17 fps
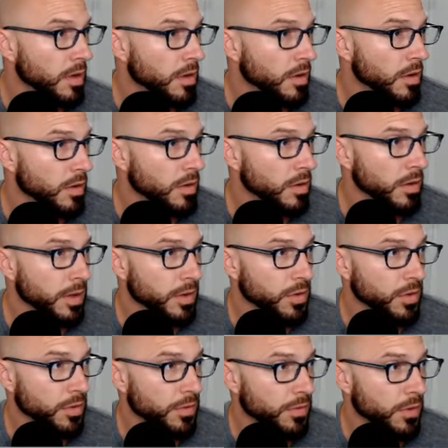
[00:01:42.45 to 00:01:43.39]
Go
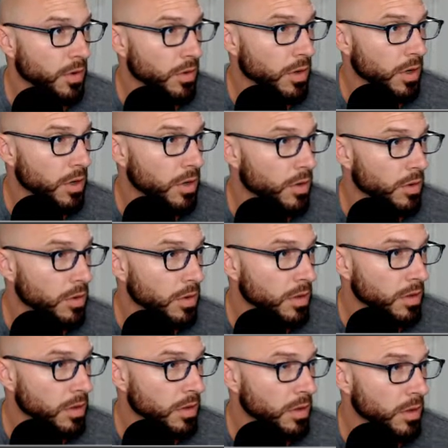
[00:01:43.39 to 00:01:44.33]
Andrew Photo,
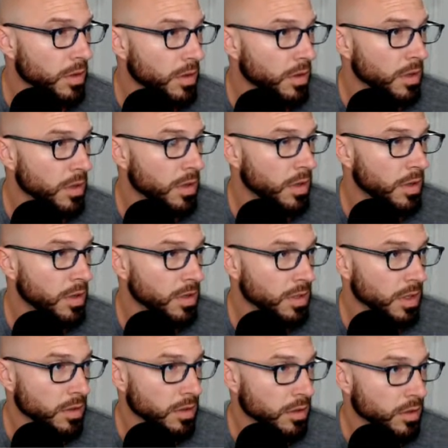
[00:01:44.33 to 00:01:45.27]

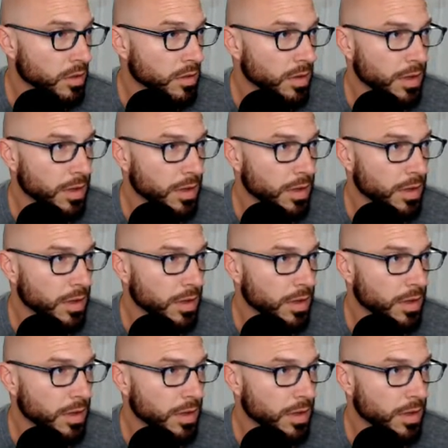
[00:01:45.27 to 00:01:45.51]
South Dakota.